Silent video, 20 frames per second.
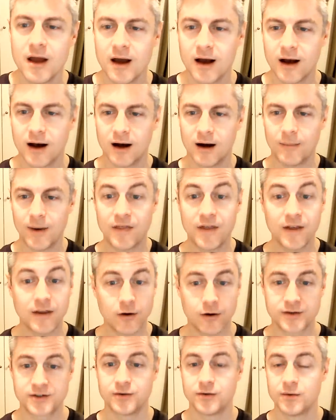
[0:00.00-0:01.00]
Um, I think
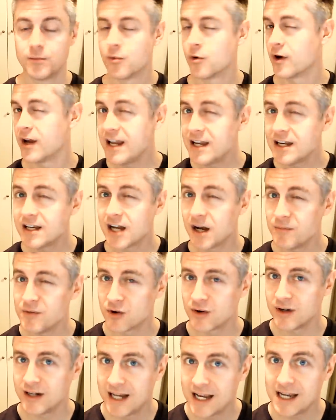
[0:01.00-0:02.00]
also the more income you're
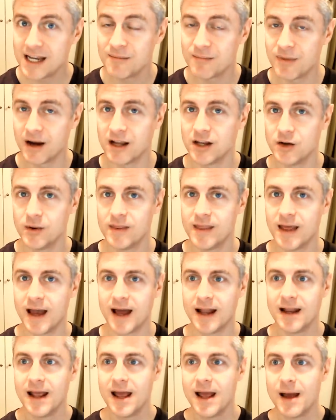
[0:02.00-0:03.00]
getting by doing
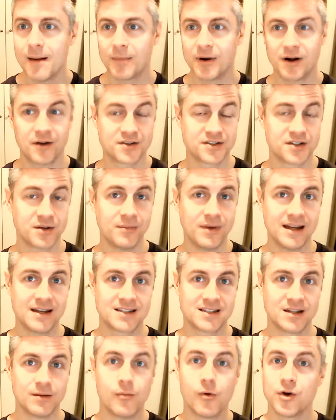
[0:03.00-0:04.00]
that, but it also
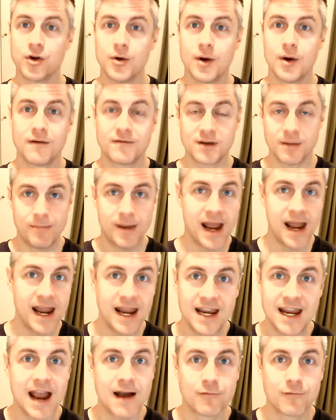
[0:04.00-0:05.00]
means the more you have to
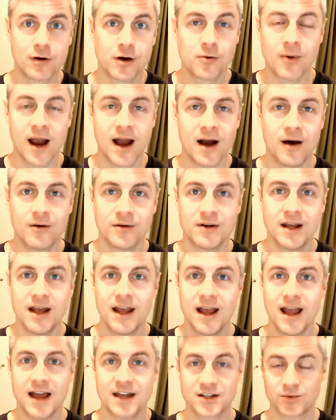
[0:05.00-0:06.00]
pay every round
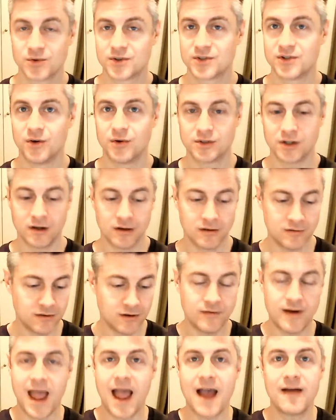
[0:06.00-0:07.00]
as a result of,
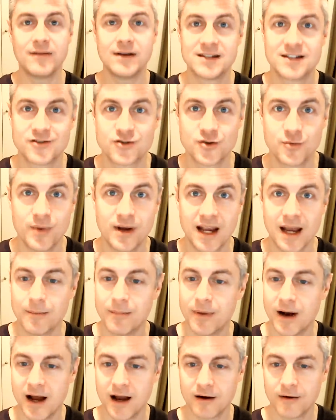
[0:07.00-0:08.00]
of having such a big
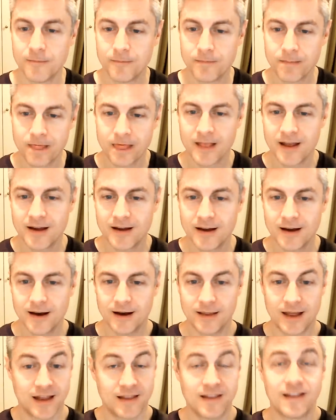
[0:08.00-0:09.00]
empire.
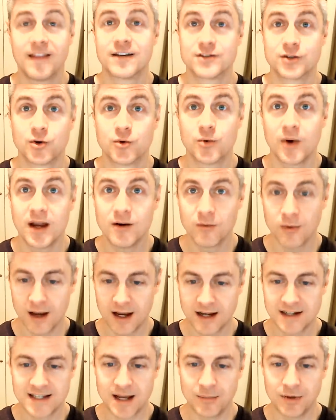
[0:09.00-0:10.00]
Uh, I think that's a great
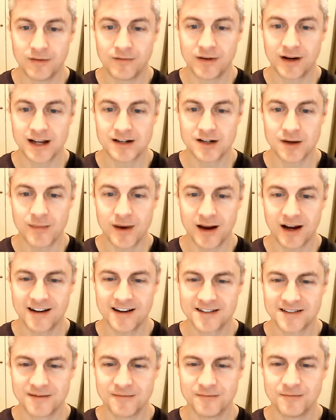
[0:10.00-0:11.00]
example of a catch-up
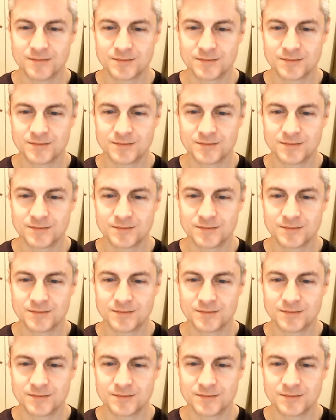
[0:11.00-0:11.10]
mechanism.